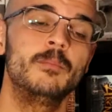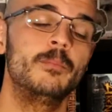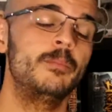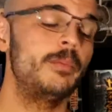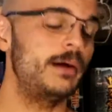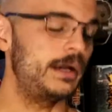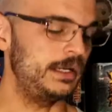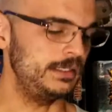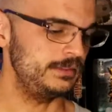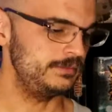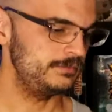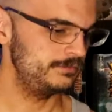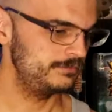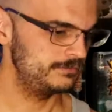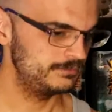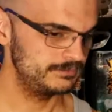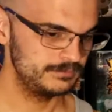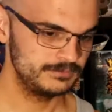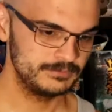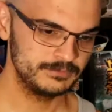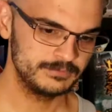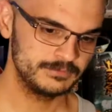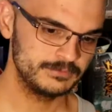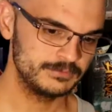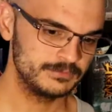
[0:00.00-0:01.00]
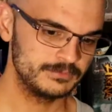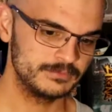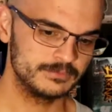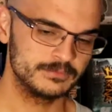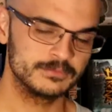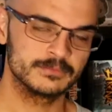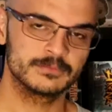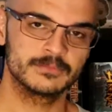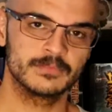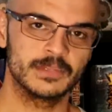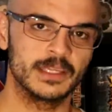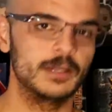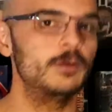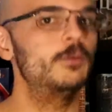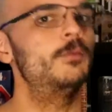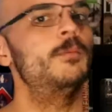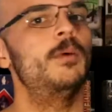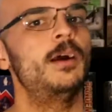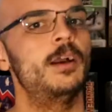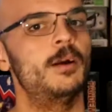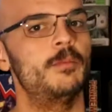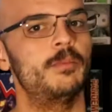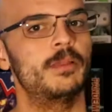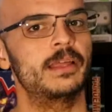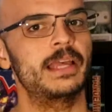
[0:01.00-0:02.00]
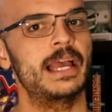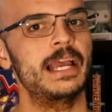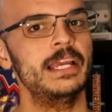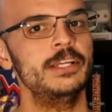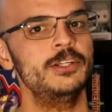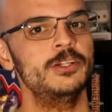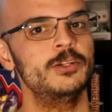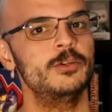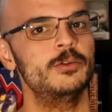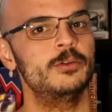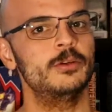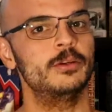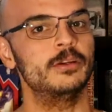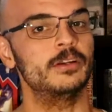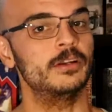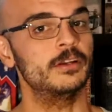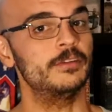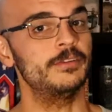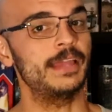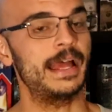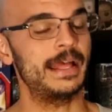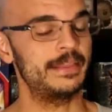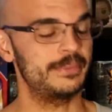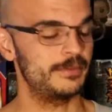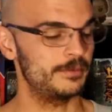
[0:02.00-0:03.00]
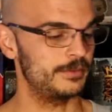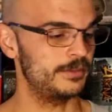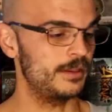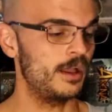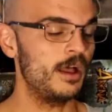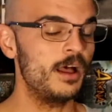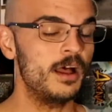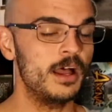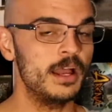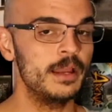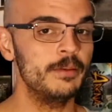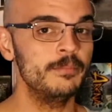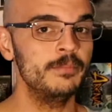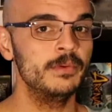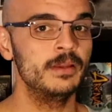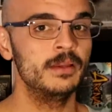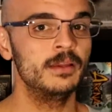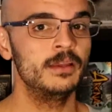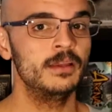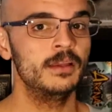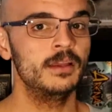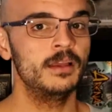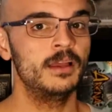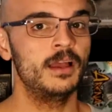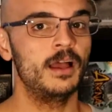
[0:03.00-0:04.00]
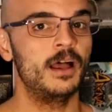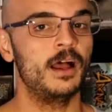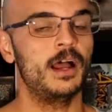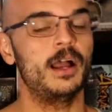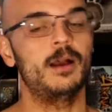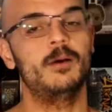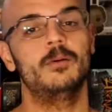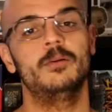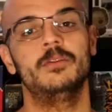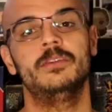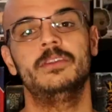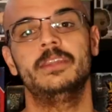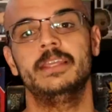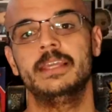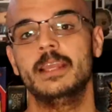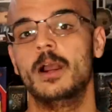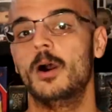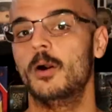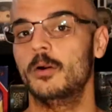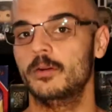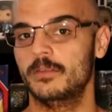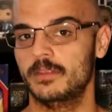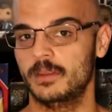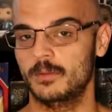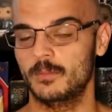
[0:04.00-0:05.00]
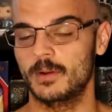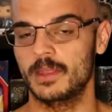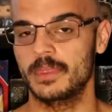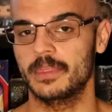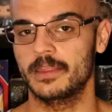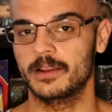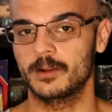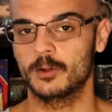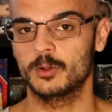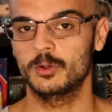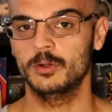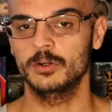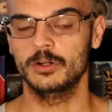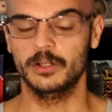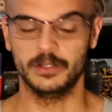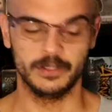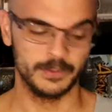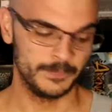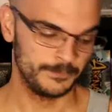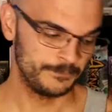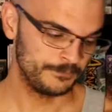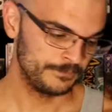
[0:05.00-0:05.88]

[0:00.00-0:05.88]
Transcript: But it was my obligation to, because at the time, I was the only one that could.